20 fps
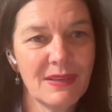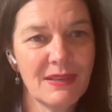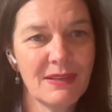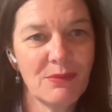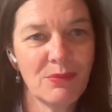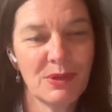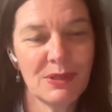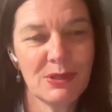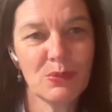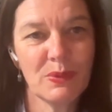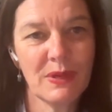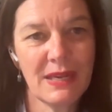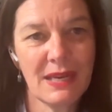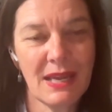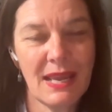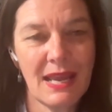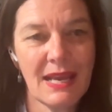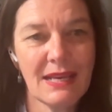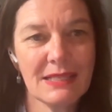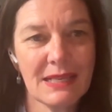once we
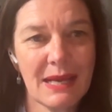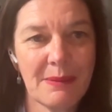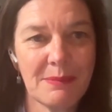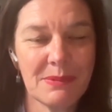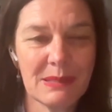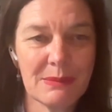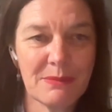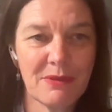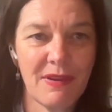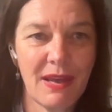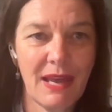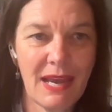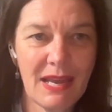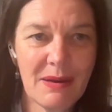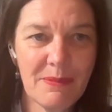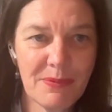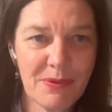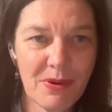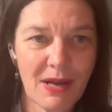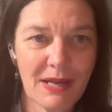connect up some of our
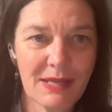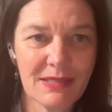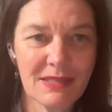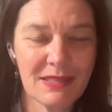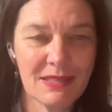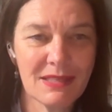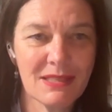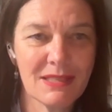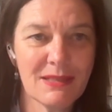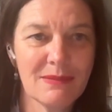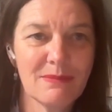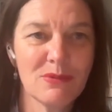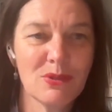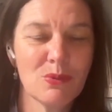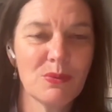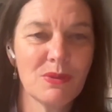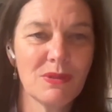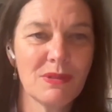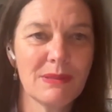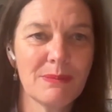enterprise systems
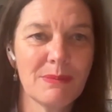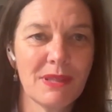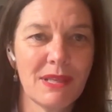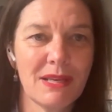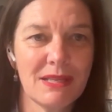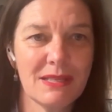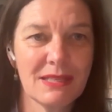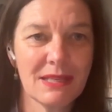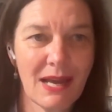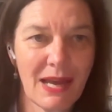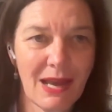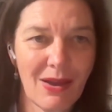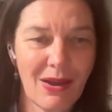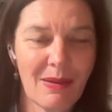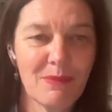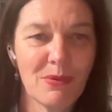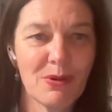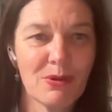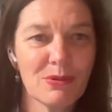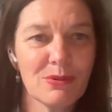with some of these AI
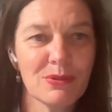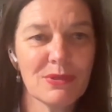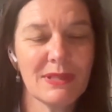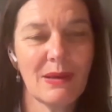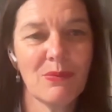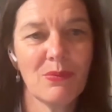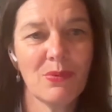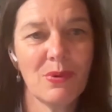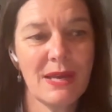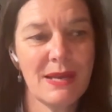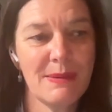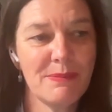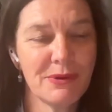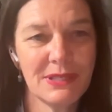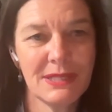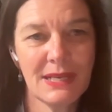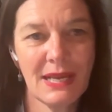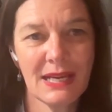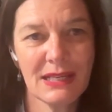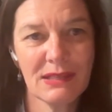models, that we
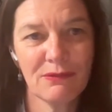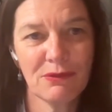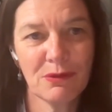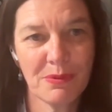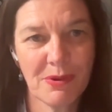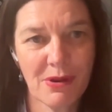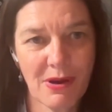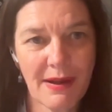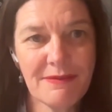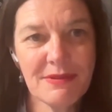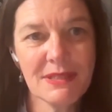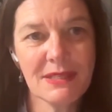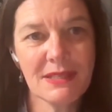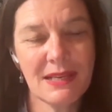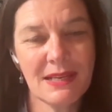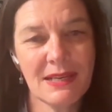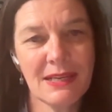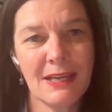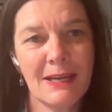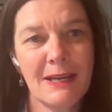protect for
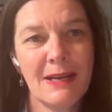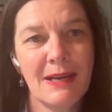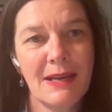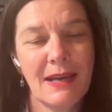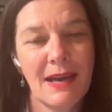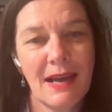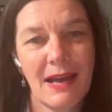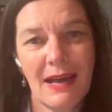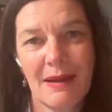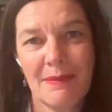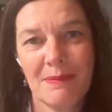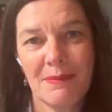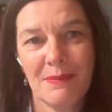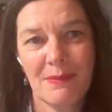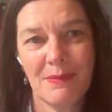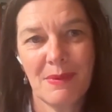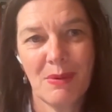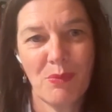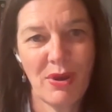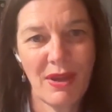privacy?
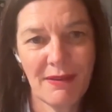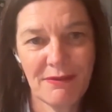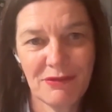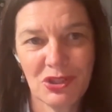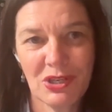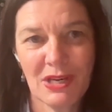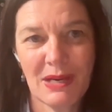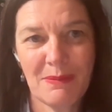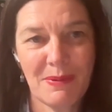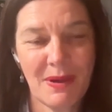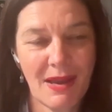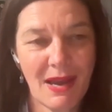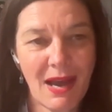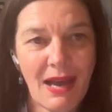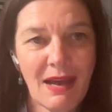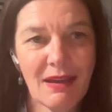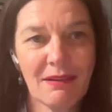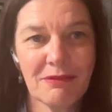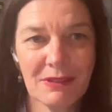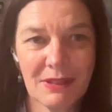And we have
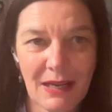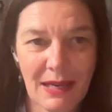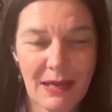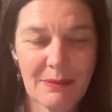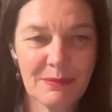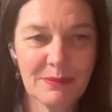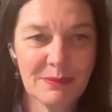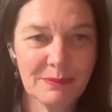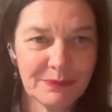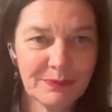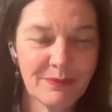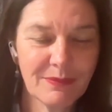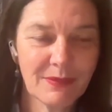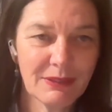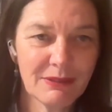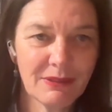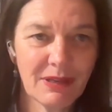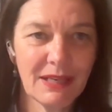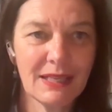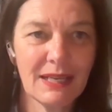GDPR
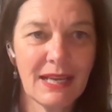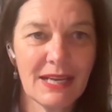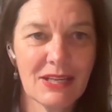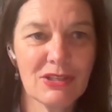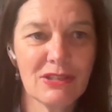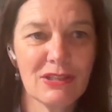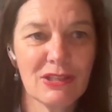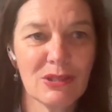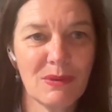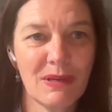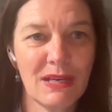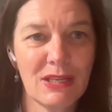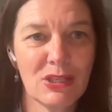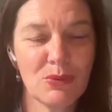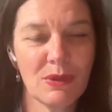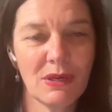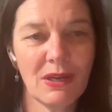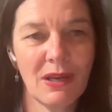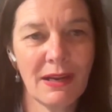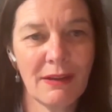regulations we need
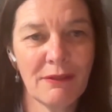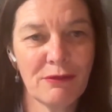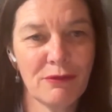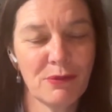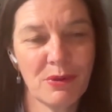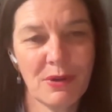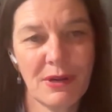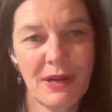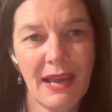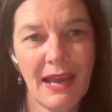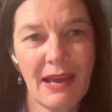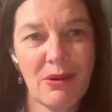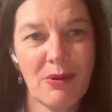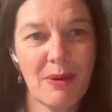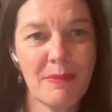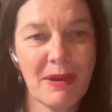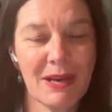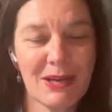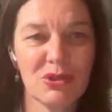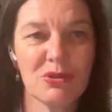to align for. And how do
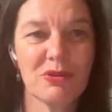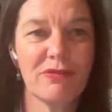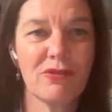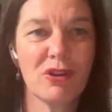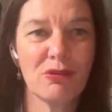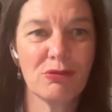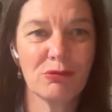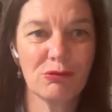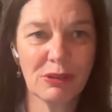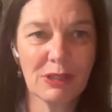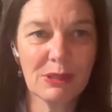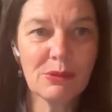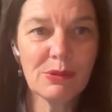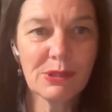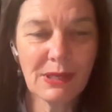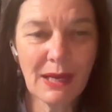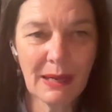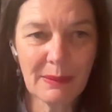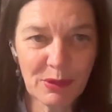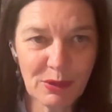I make sure I've got
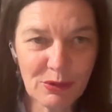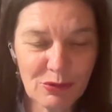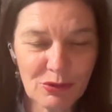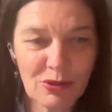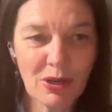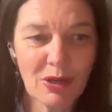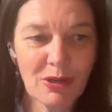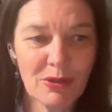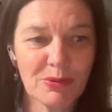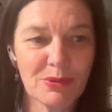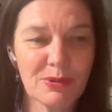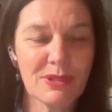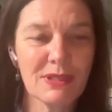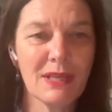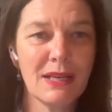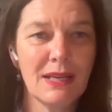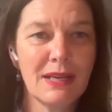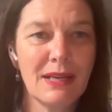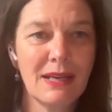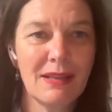real-time controls
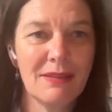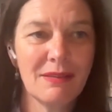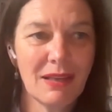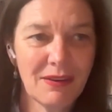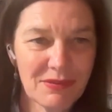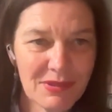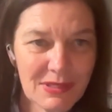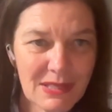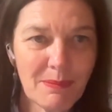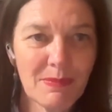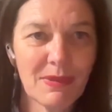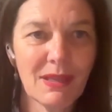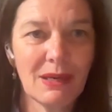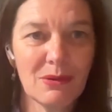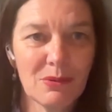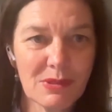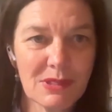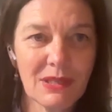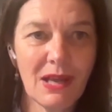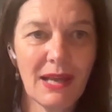that if
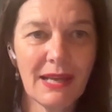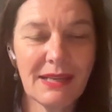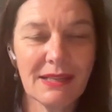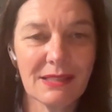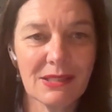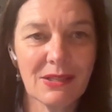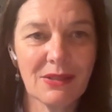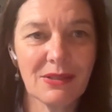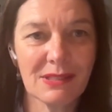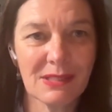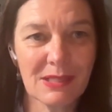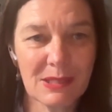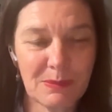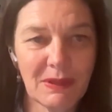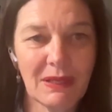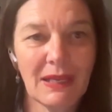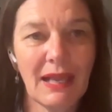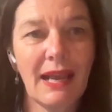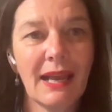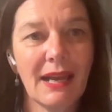something looks like it's going to
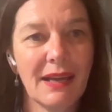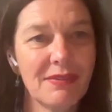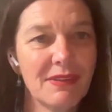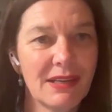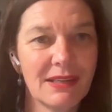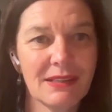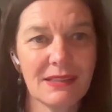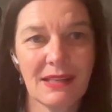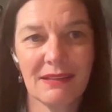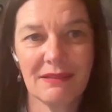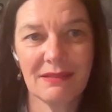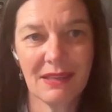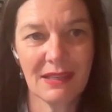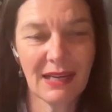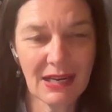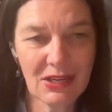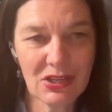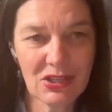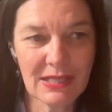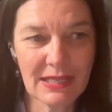spill out, that
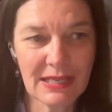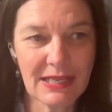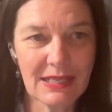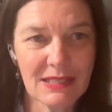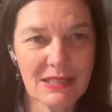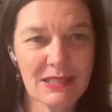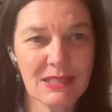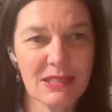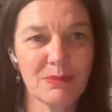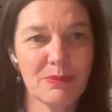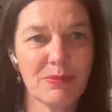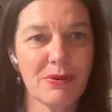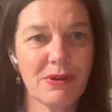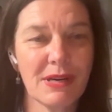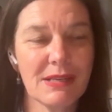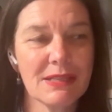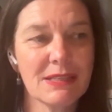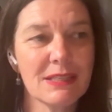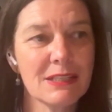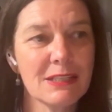it actually gets
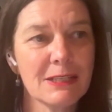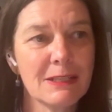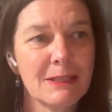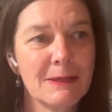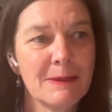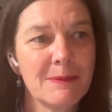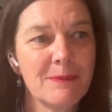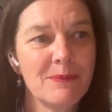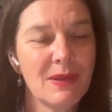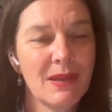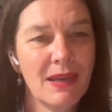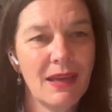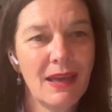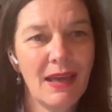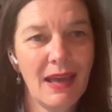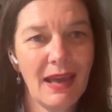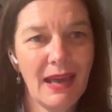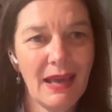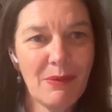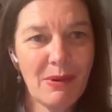suppressed?
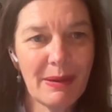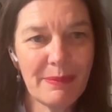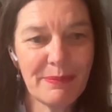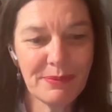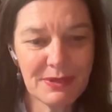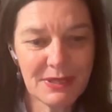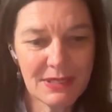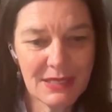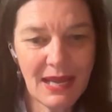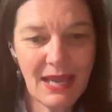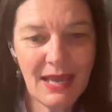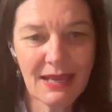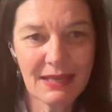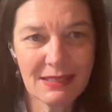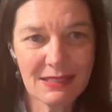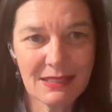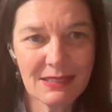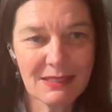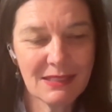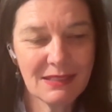How do I
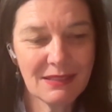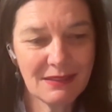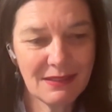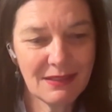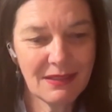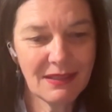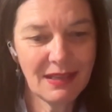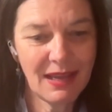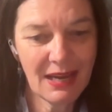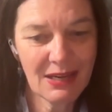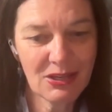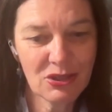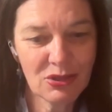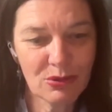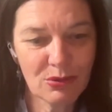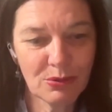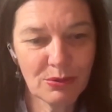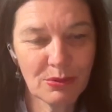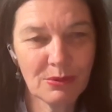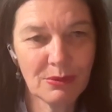protect the
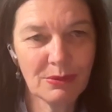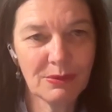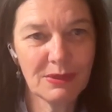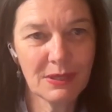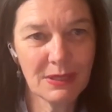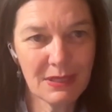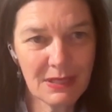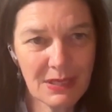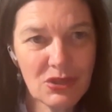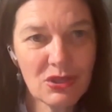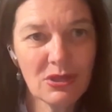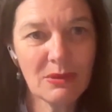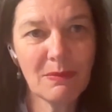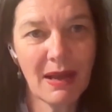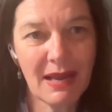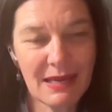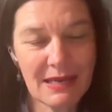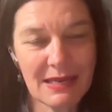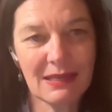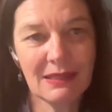actual
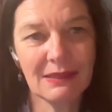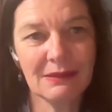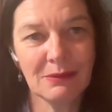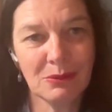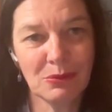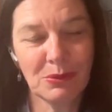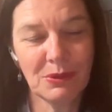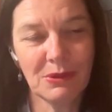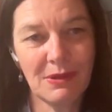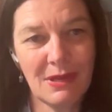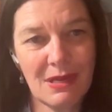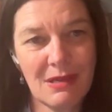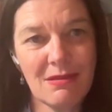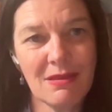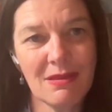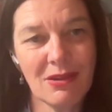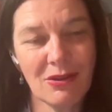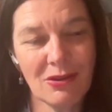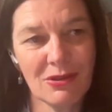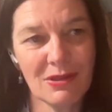decision-making
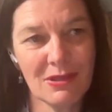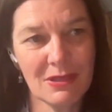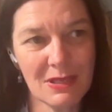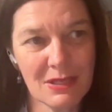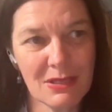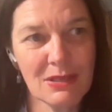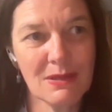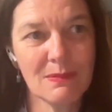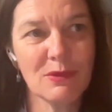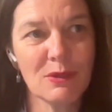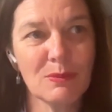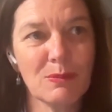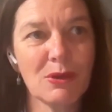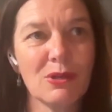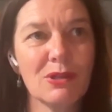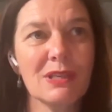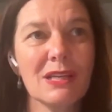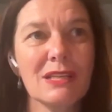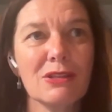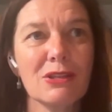within those systems?
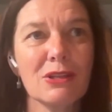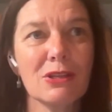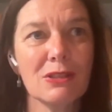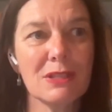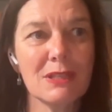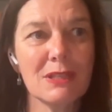Because as